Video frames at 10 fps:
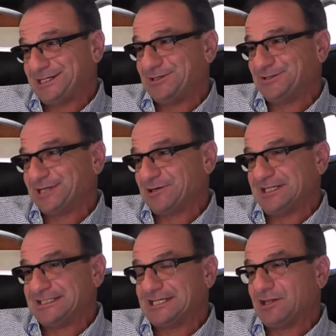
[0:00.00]
I don't
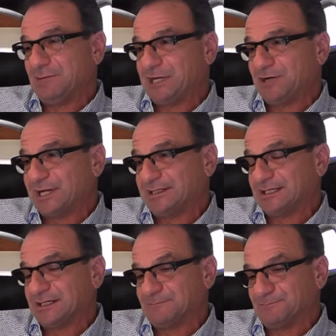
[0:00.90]
need to tell anybody, right,
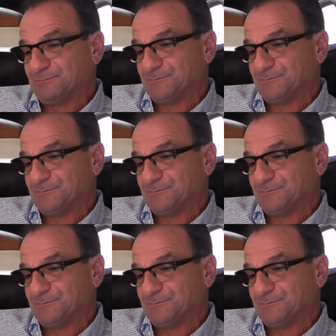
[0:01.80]
that